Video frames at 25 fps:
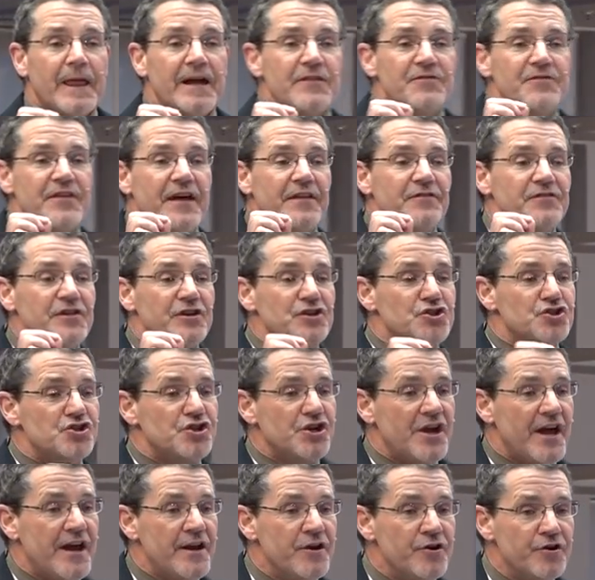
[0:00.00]
that the
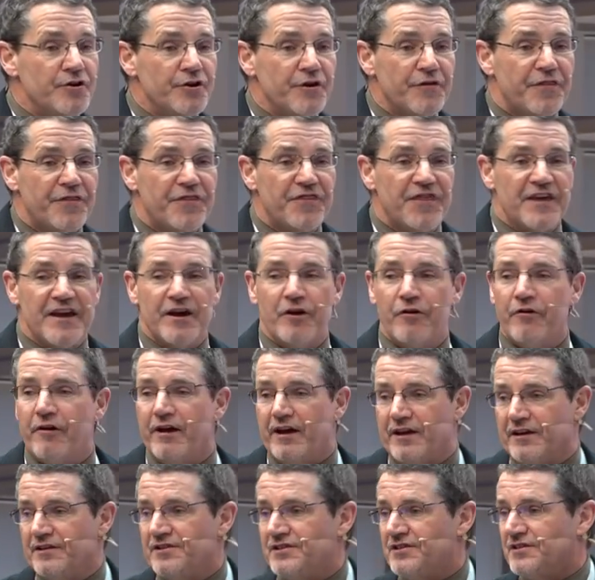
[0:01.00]
gender
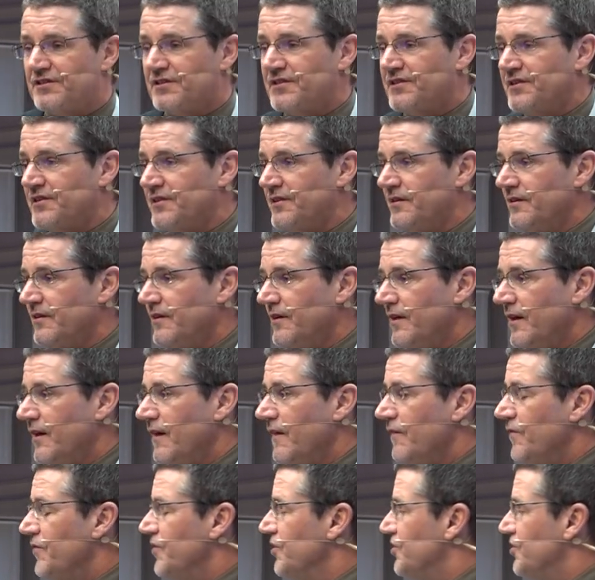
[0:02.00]
theorists, the